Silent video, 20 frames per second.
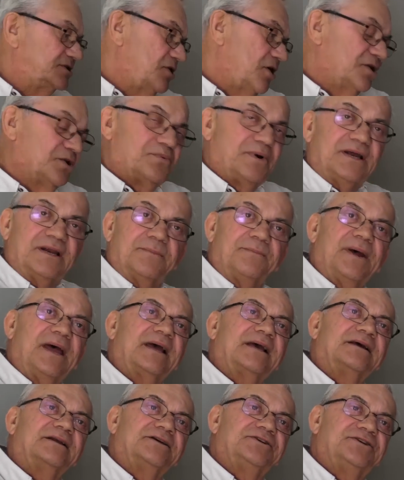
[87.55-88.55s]
all the way in the
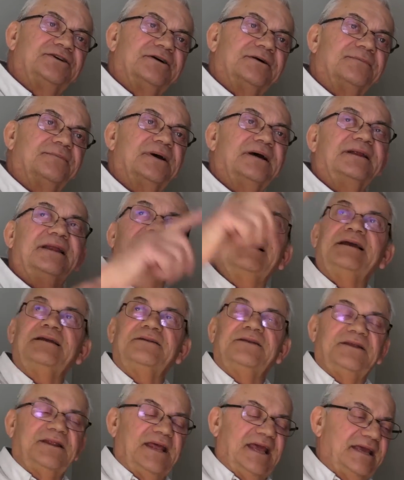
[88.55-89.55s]
back of the ship. And
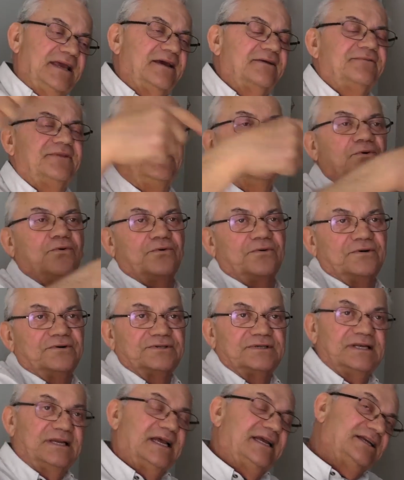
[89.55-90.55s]
they give the orders
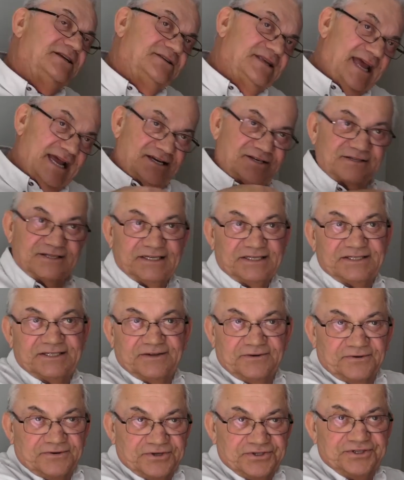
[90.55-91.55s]
and they actually
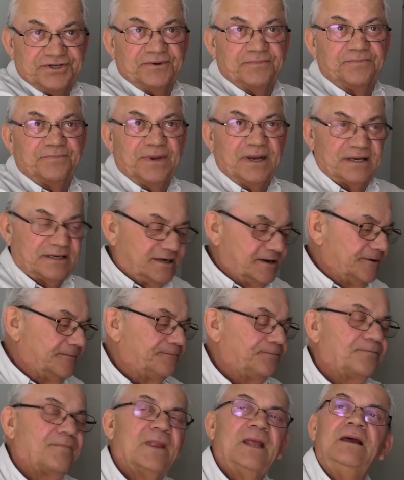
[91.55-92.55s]
steer the ship back there.
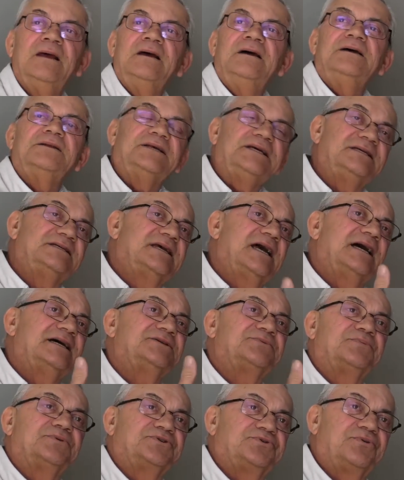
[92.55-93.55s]
These guys
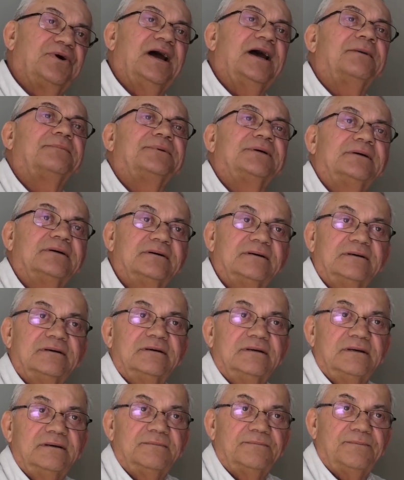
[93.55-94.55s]
were trapped
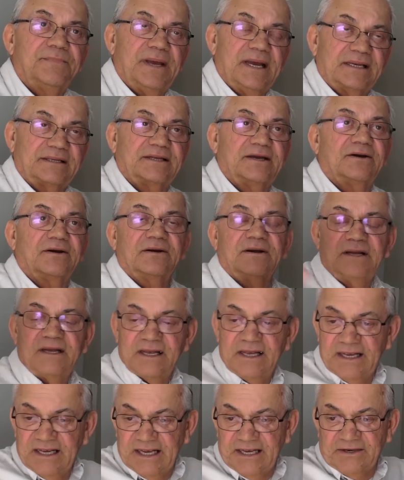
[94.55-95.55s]
back there,
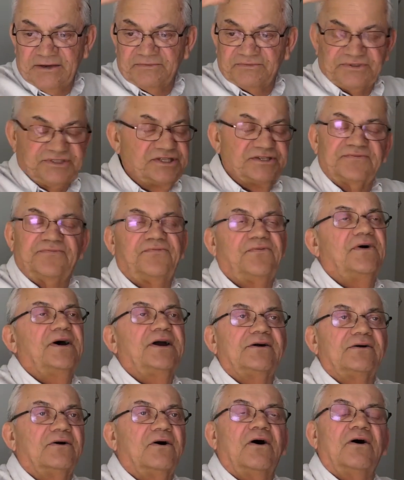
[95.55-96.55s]
and there was just
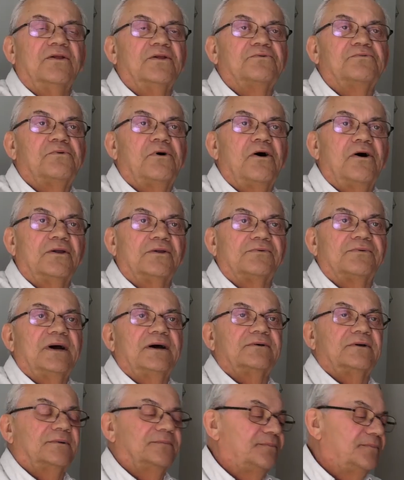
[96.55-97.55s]
fire all
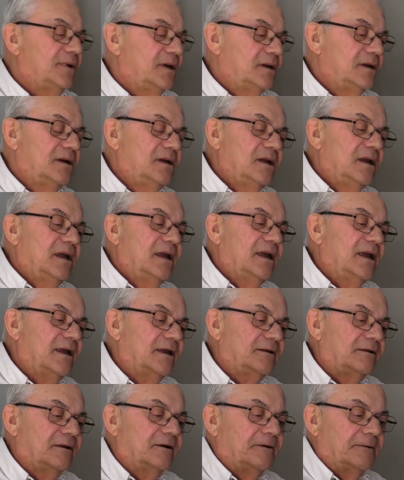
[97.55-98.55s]
around them.
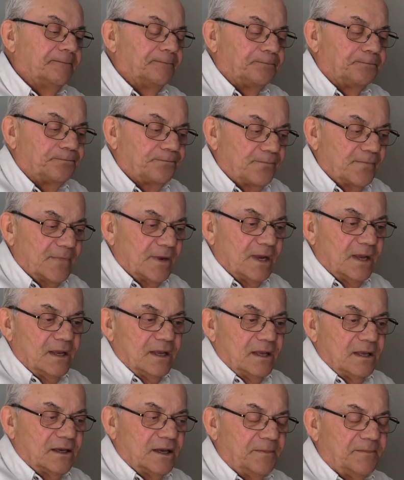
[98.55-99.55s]
And
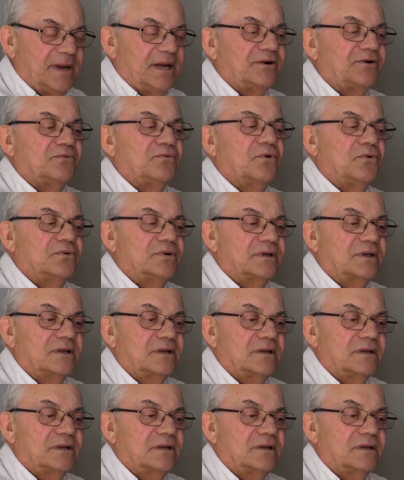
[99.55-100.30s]
Commander Roland